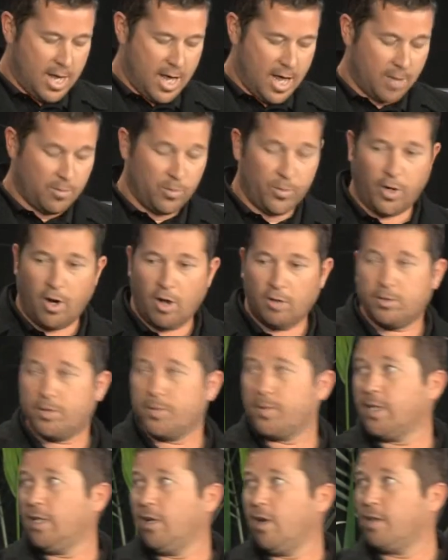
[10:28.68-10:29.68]
Um, we'd
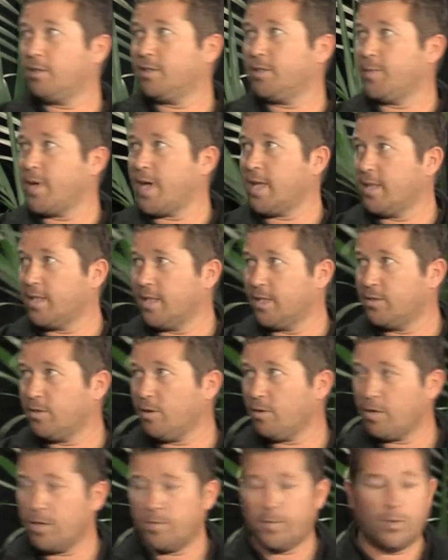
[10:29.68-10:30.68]
ultimately like to make the
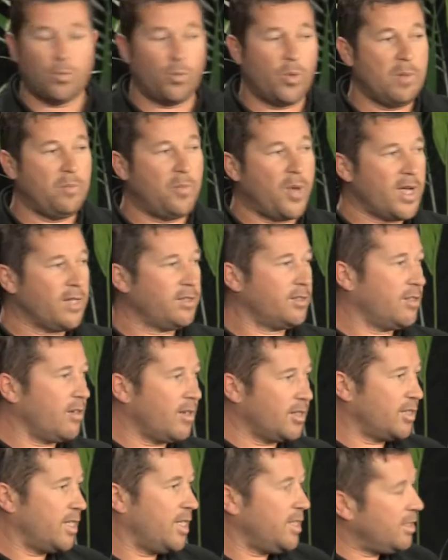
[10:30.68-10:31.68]
document web-based,
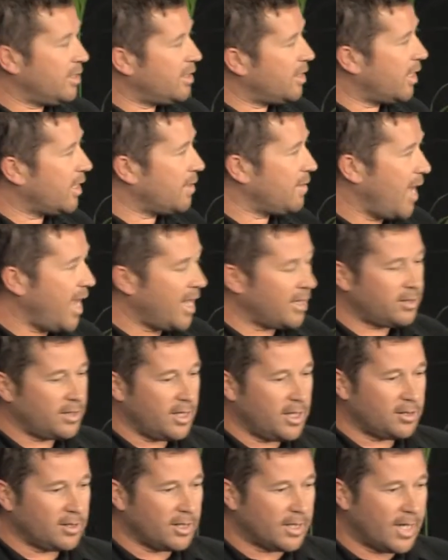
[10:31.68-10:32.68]
so it's easy to
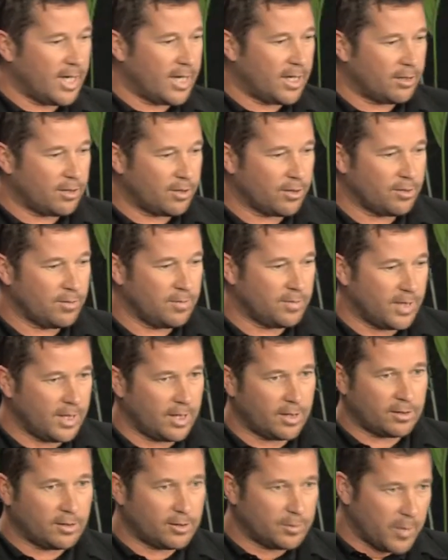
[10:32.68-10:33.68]
access and get into.
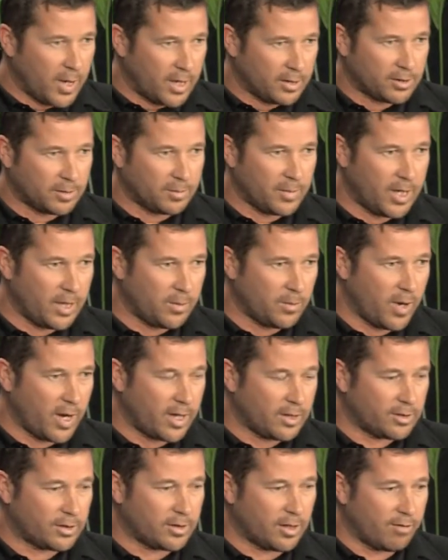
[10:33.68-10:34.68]
Dennis has made some
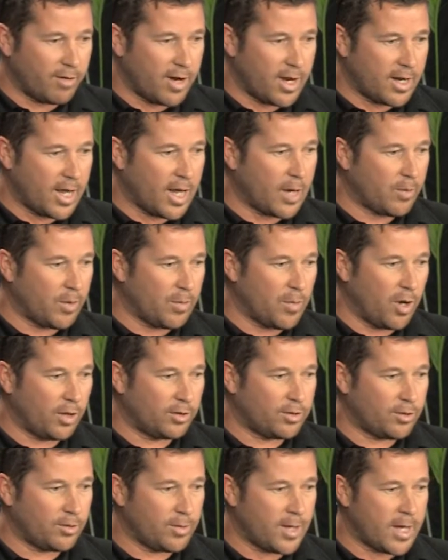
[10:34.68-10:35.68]
headways around how we
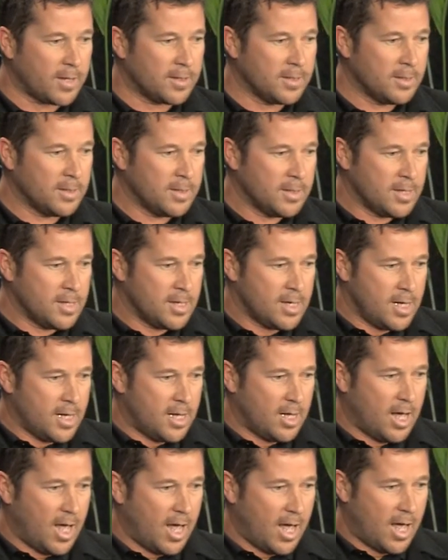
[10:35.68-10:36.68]
might do that.
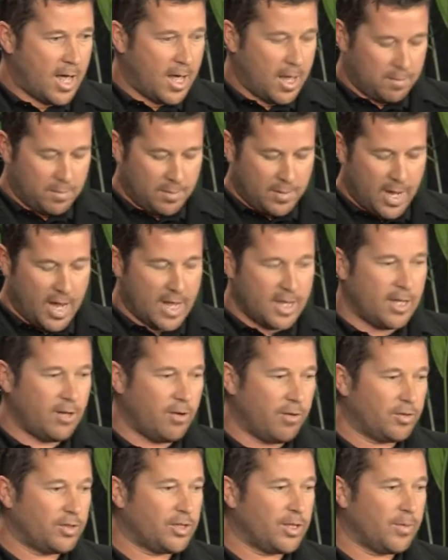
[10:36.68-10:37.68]
Um, and
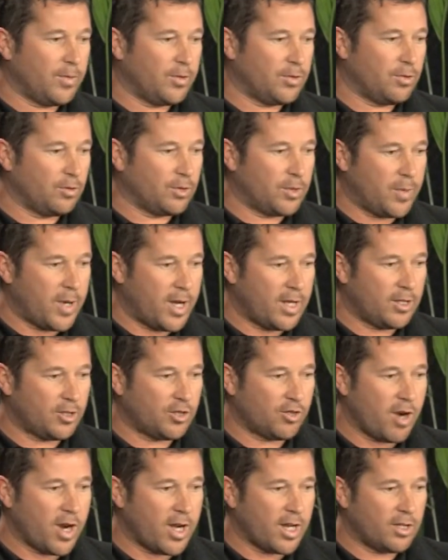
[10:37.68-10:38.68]
then obviously we talked about the
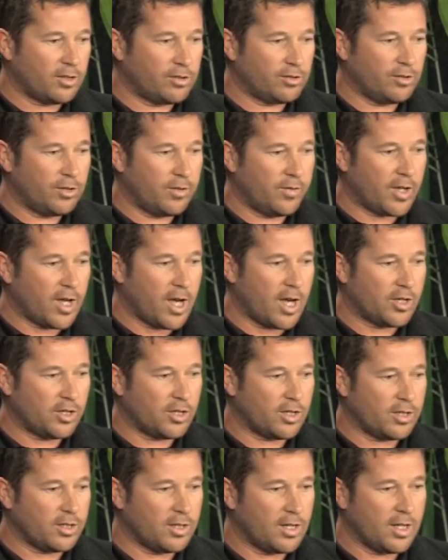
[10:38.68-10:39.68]
training and
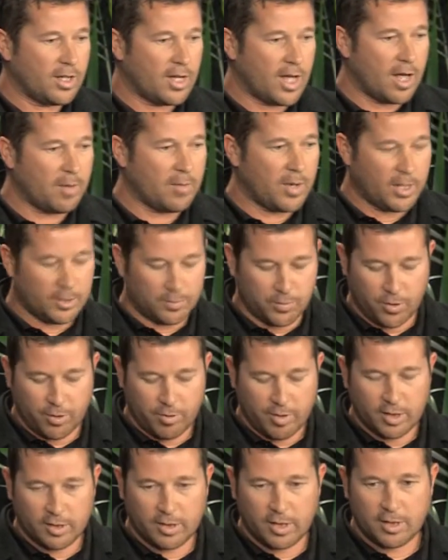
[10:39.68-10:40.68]
certification um, as per
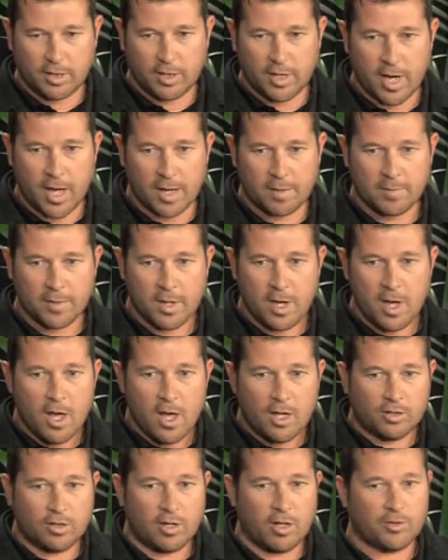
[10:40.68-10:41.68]
N Z T A.
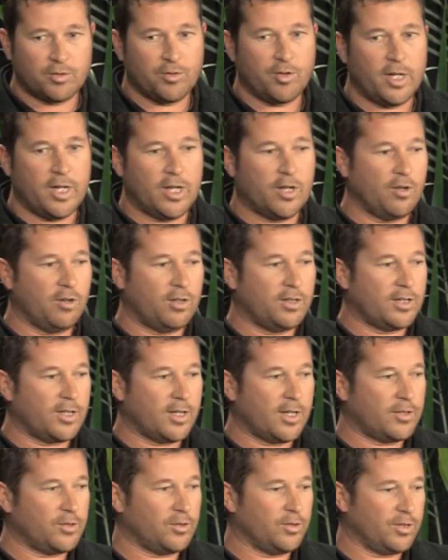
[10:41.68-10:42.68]
So it's really good
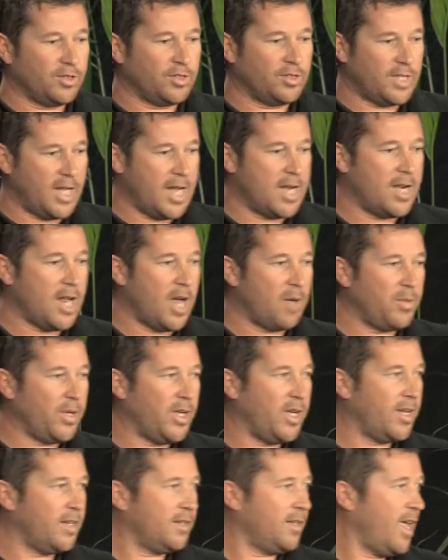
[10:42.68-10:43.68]
to sort of stand up
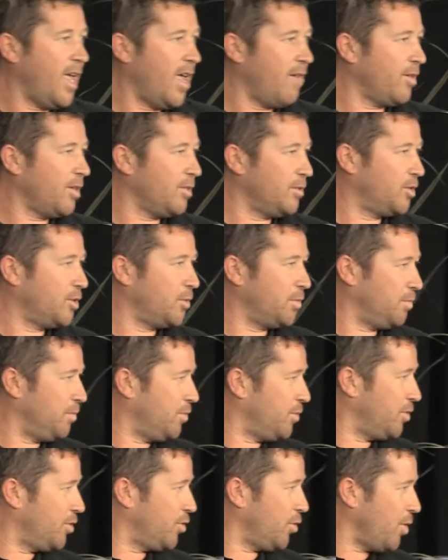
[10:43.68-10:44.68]
here, having
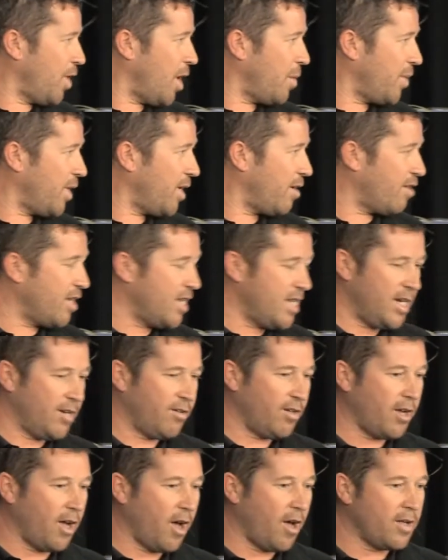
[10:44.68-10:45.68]
stood up here a
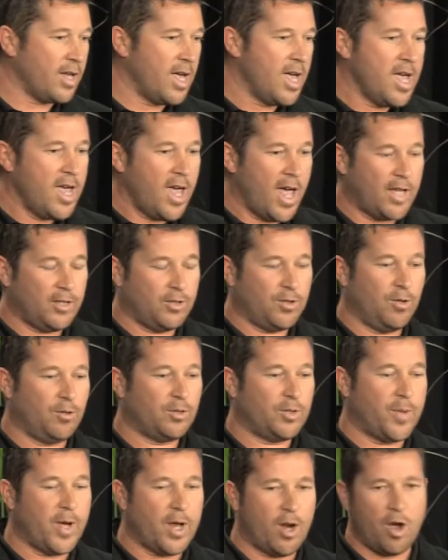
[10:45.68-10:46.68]
year ago and
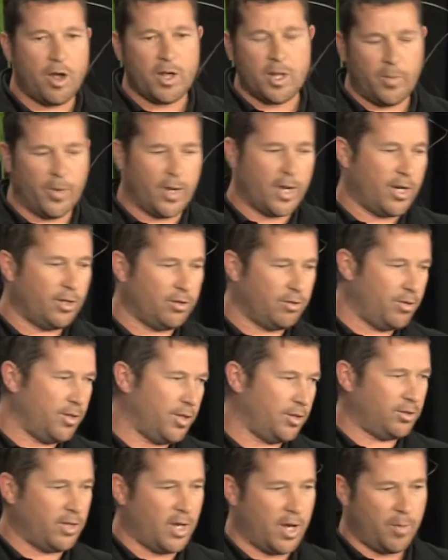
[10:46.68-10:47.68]
talked about, oh yeah, we're going to do
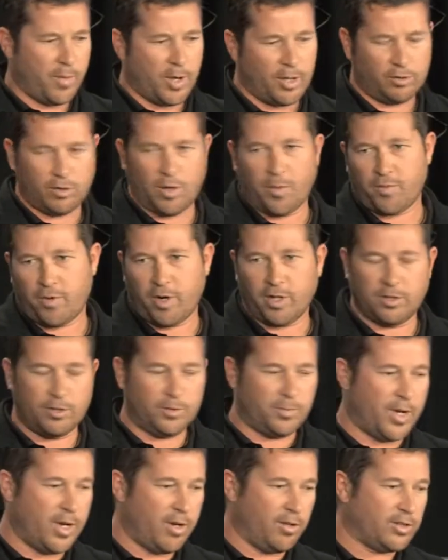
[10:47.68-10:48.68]
this database
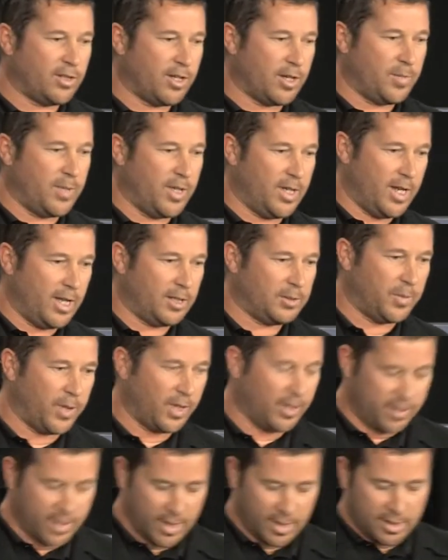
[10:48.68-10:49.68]
operations manual, it's going to be the next
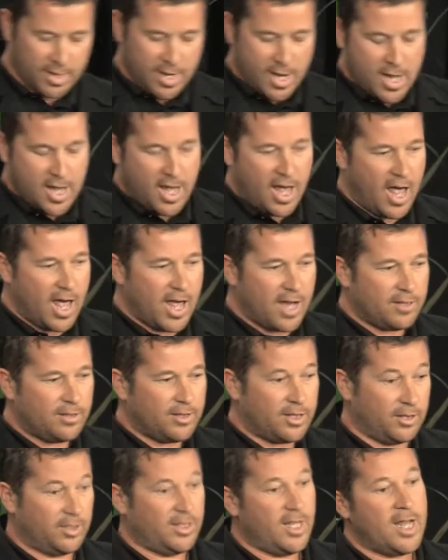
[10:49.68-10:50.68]
big thing.
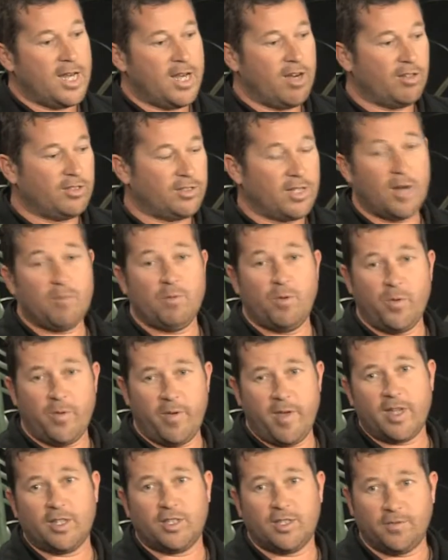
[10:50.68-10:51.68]
And to stand here and say, well,
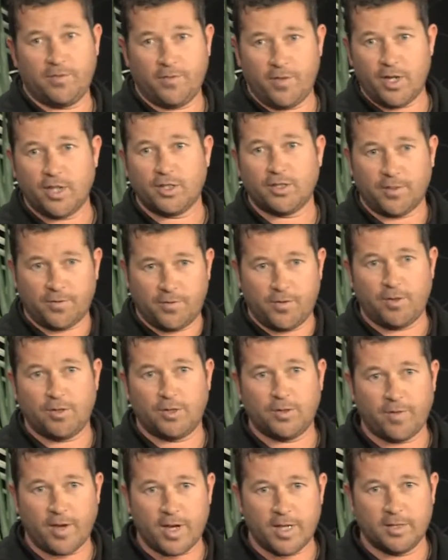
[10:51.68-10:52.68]
we've actually finished the
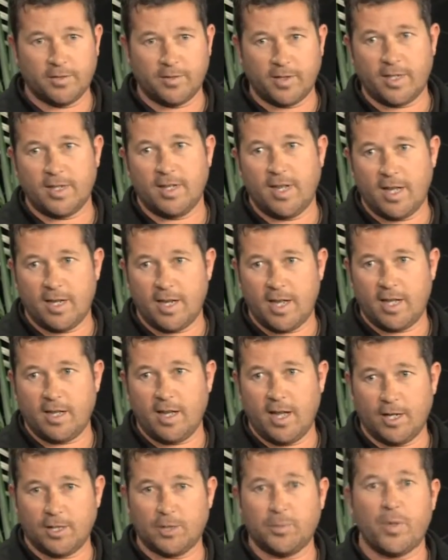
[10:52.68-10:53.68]
first phase of it. And, that,
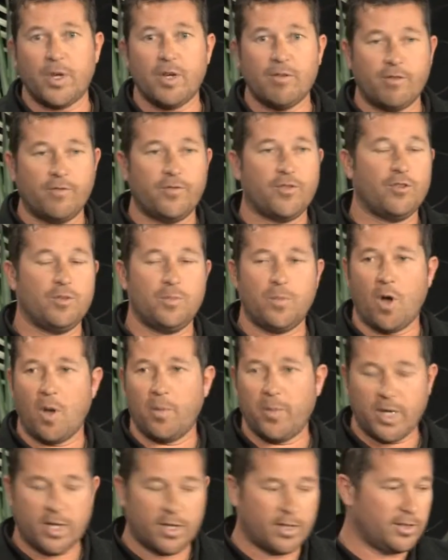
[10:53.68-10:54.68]
and it's been reviewed
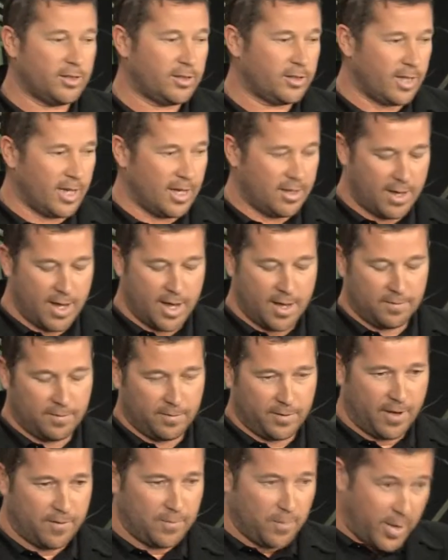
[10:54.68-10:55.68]
by BECAs, and uh,
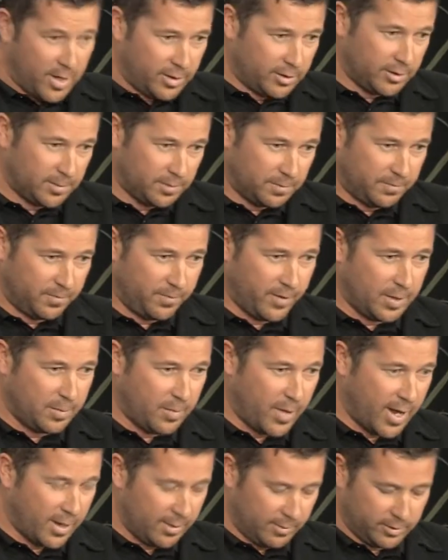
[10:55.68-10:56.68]
they've made some
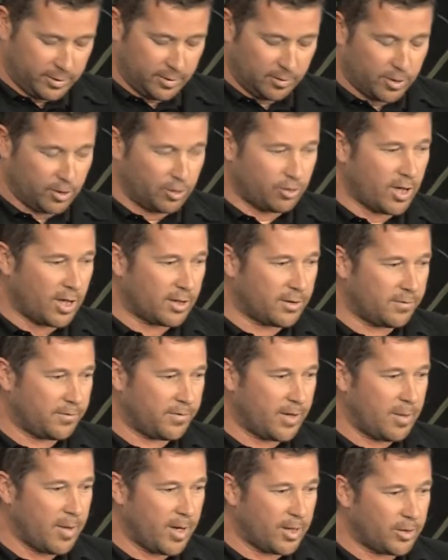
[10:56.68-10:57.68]
feedback, some constructive
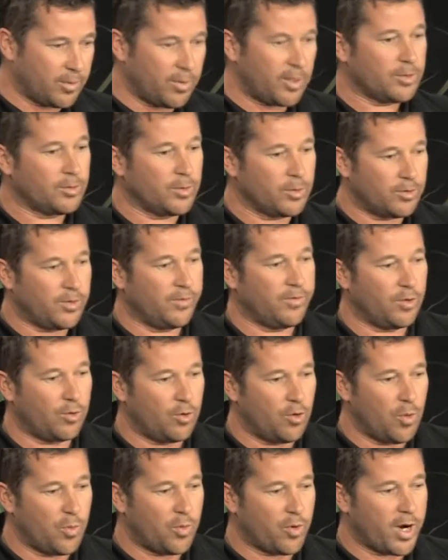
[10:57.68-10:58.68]
feedback to us, which we've
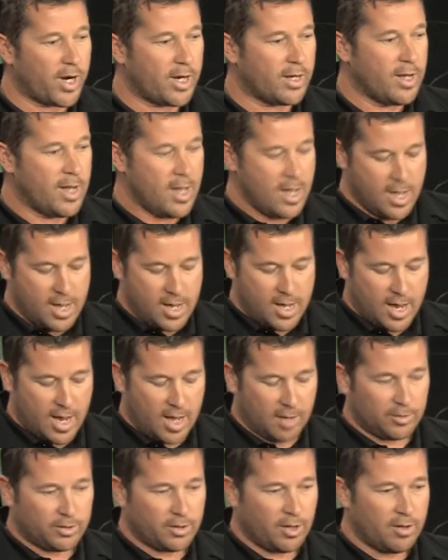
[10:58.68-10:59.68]
incorporated.
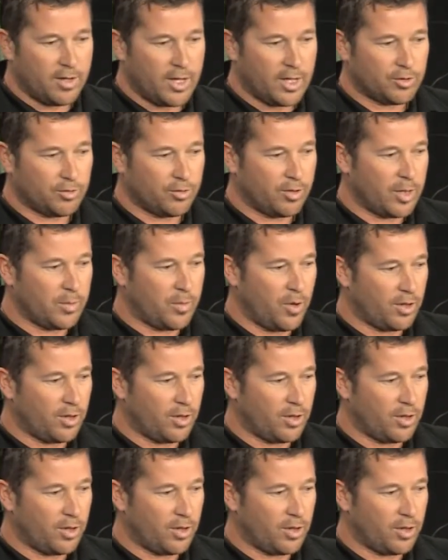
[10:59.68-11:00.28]
Um, so that's really